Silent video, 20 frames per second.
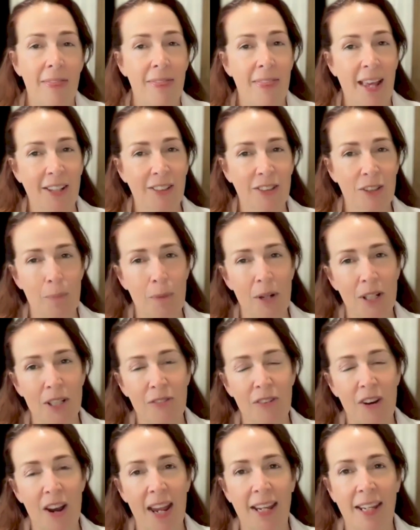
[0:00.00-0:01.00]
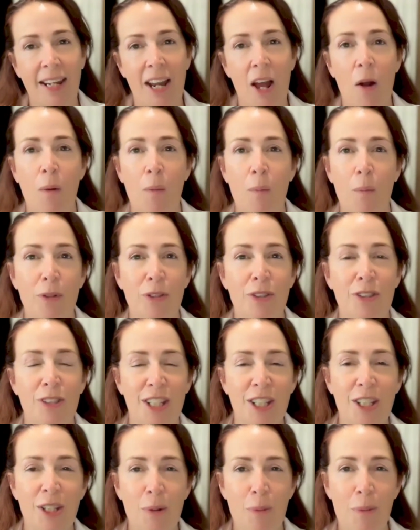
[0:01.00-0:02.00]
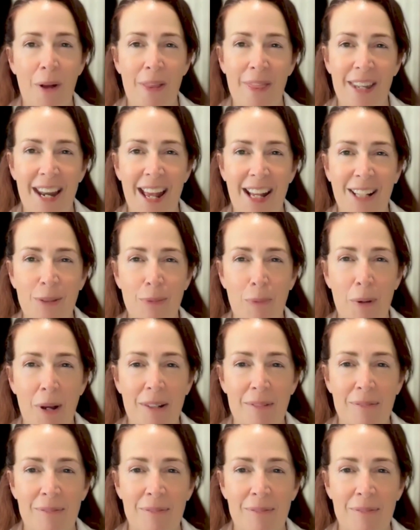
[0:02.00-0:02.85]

Thanks so much for hanging out, and we'll see you on the next one.